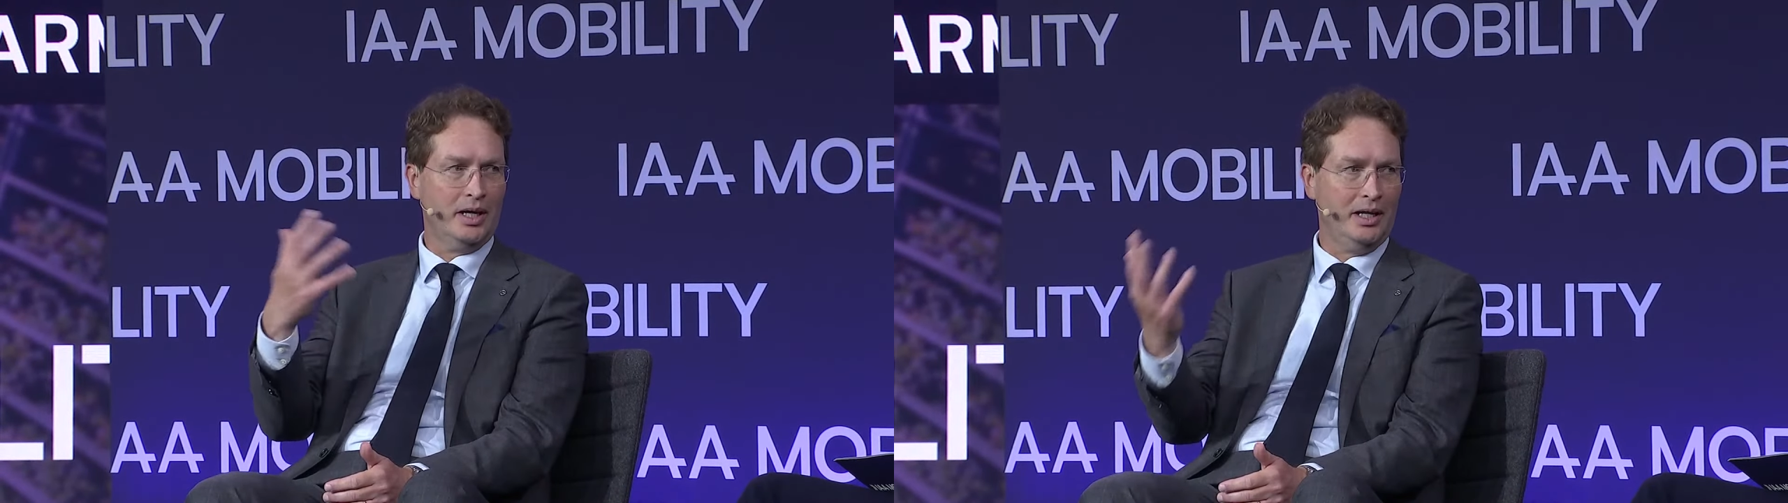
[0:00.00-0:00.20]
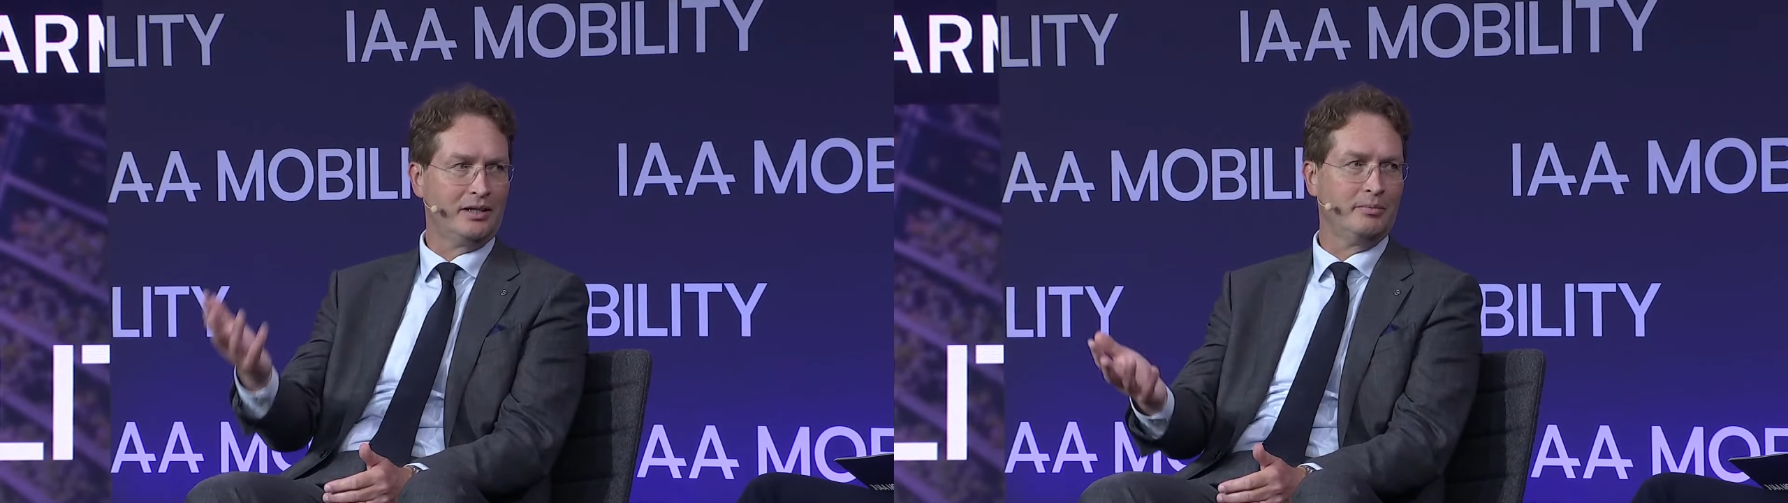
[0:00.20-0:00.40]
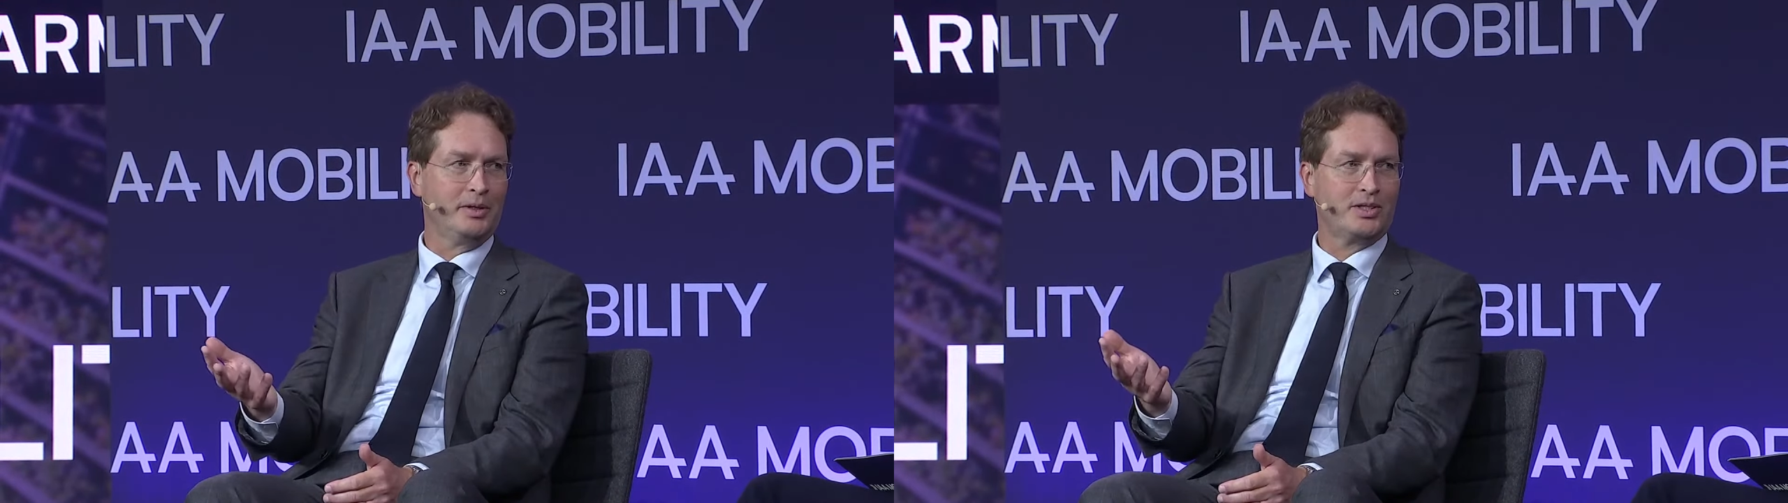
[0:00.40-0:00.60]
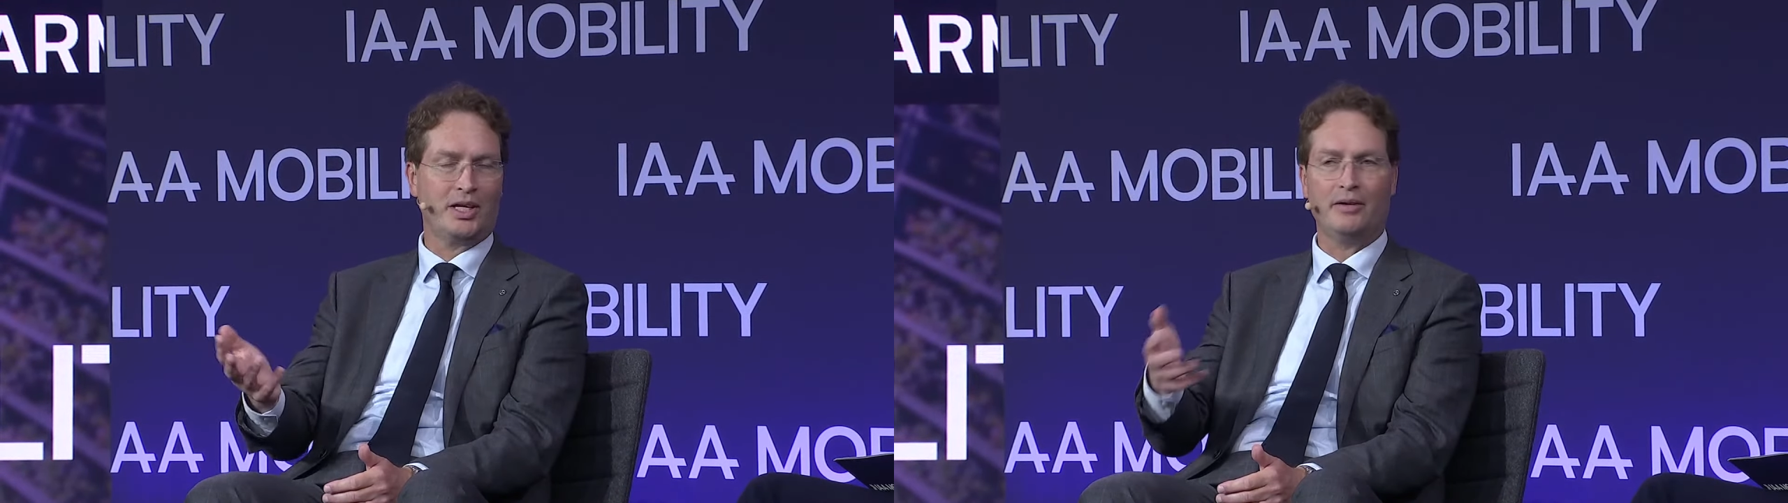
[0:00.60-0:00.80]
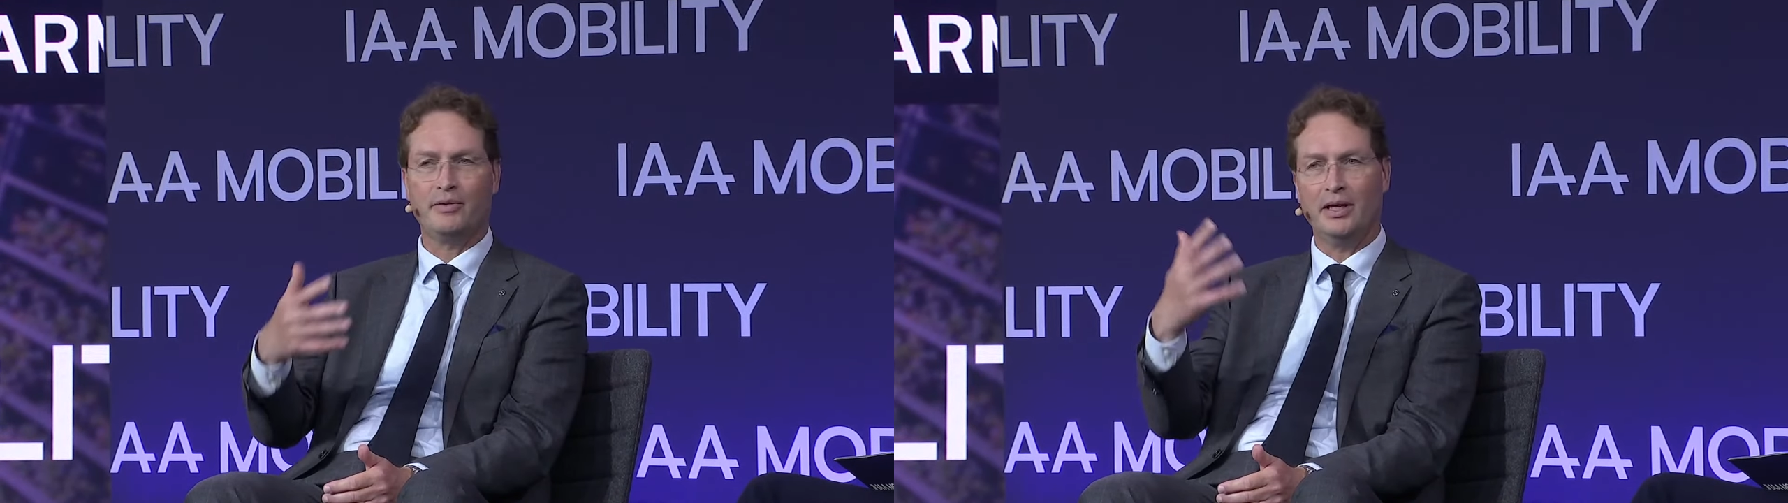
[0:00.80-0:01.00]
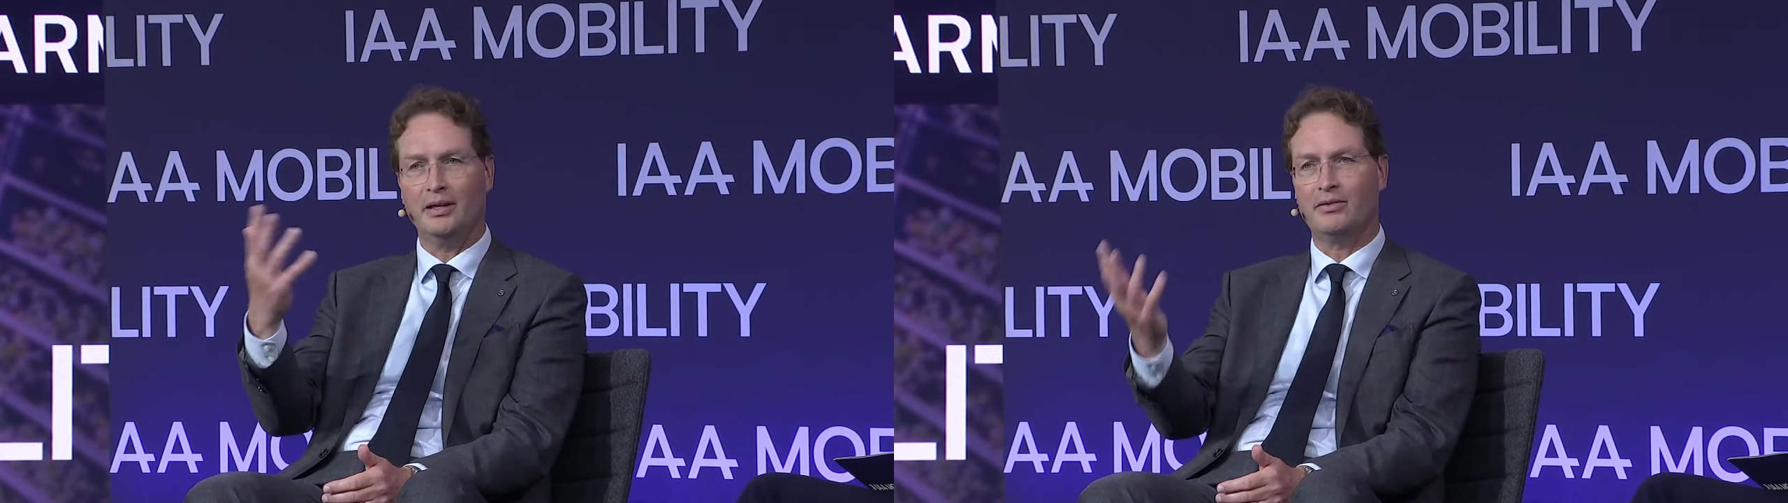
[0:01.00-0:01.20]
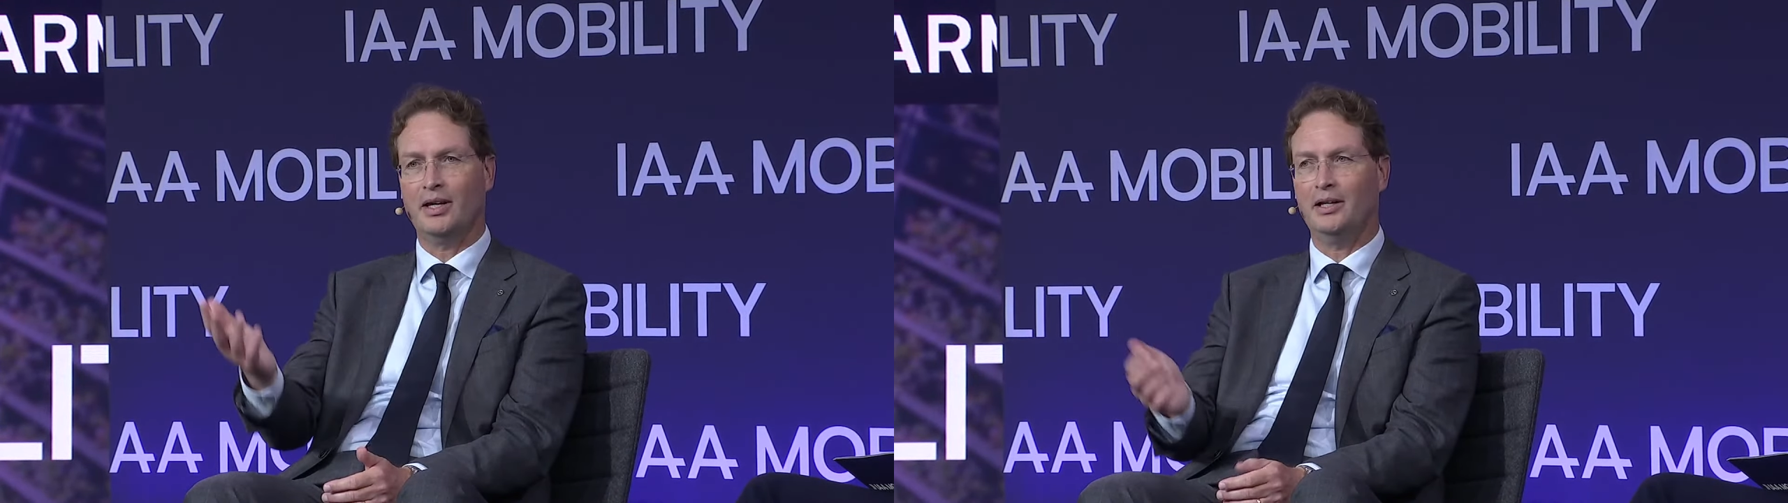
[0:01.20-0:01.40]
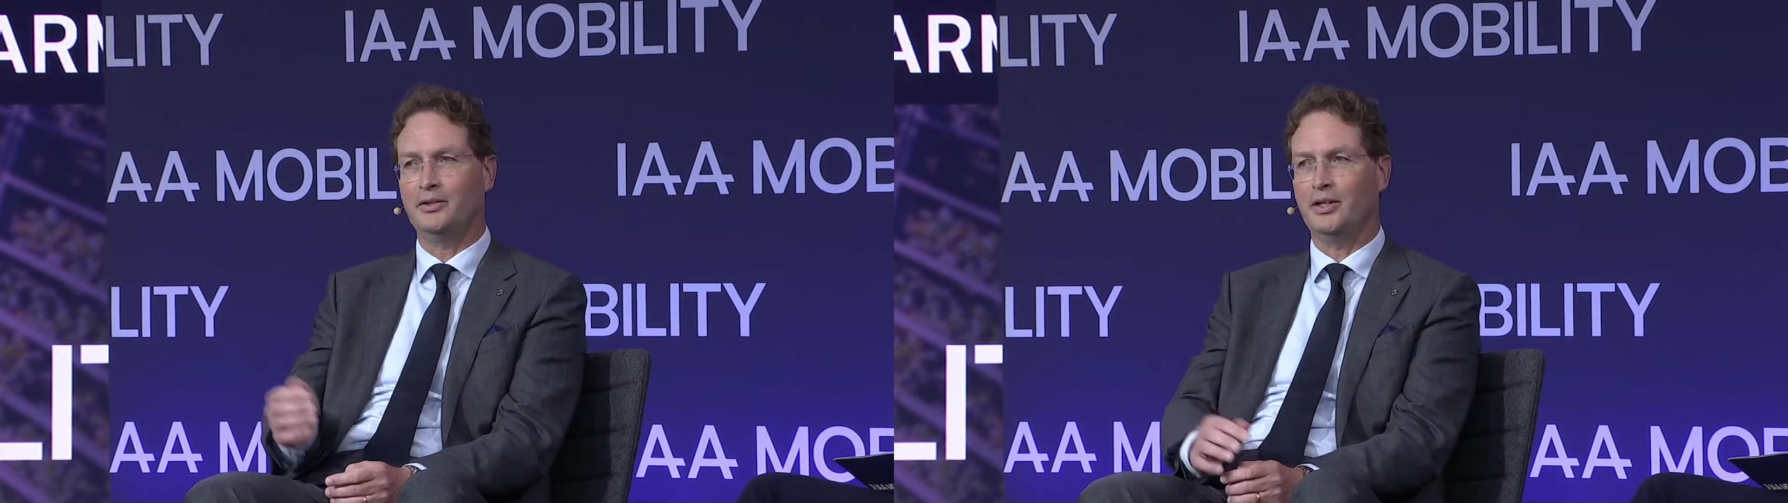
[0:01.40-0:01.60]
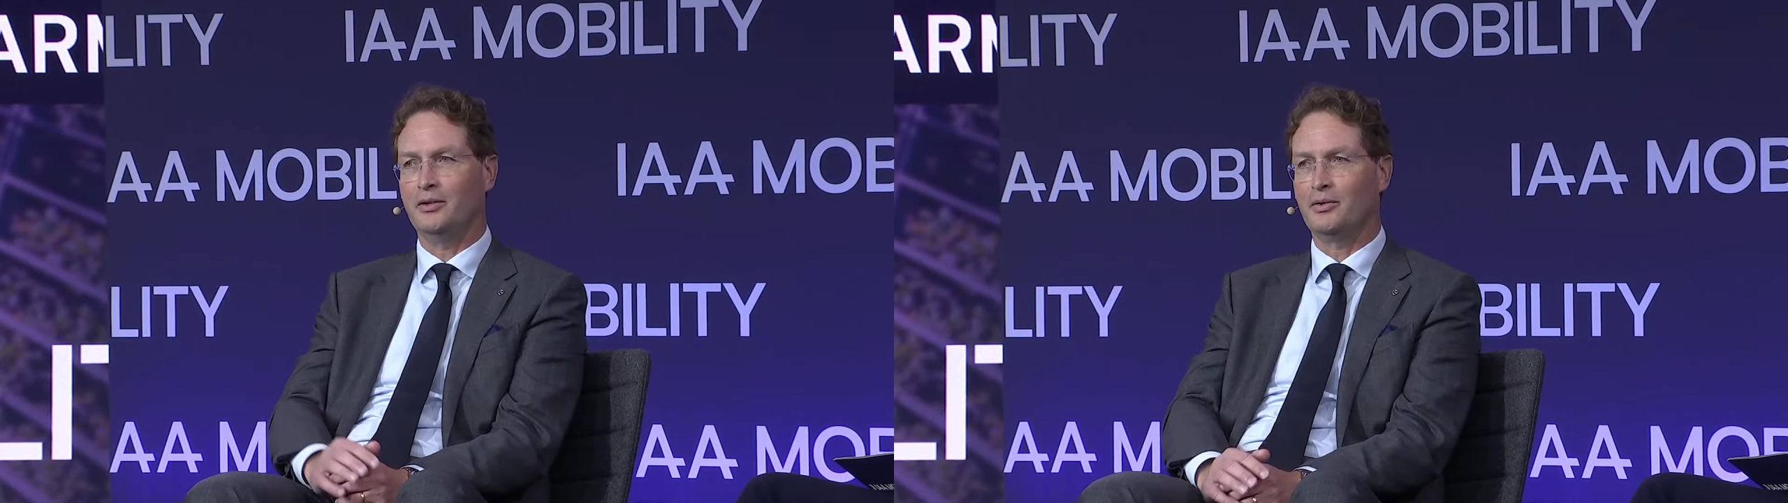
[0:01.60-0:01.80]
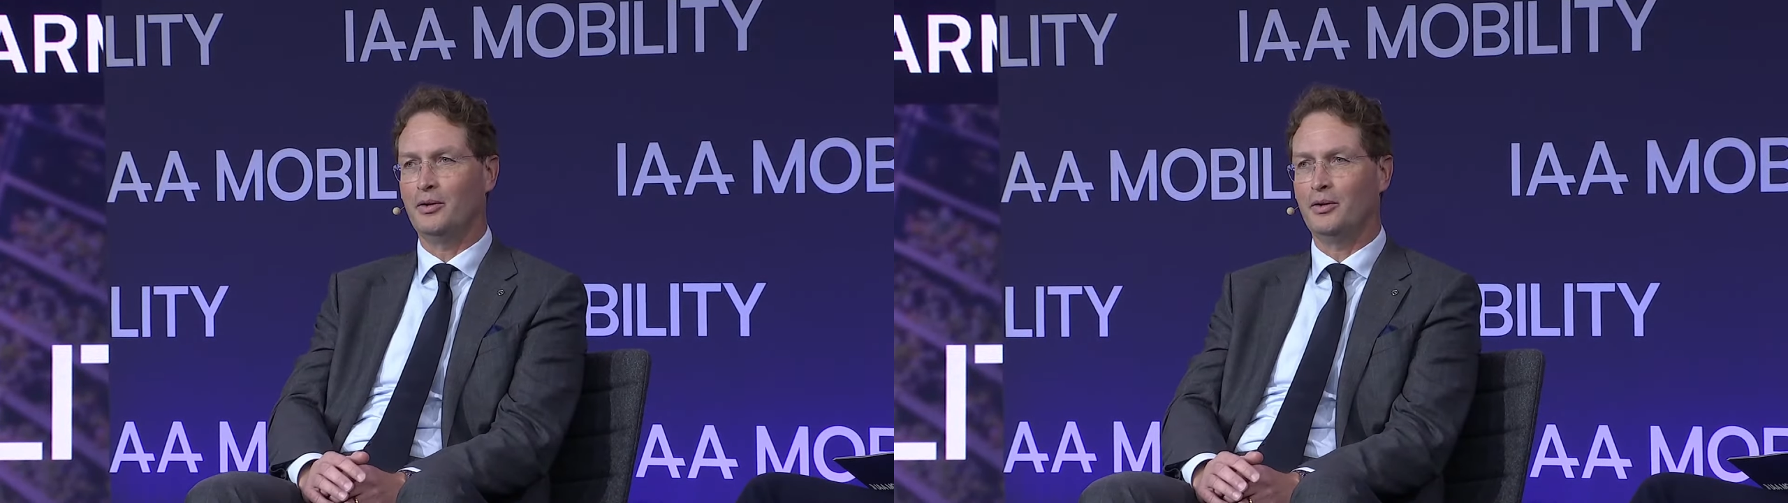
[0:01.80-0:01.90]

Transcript: ultimate safety, intelligent,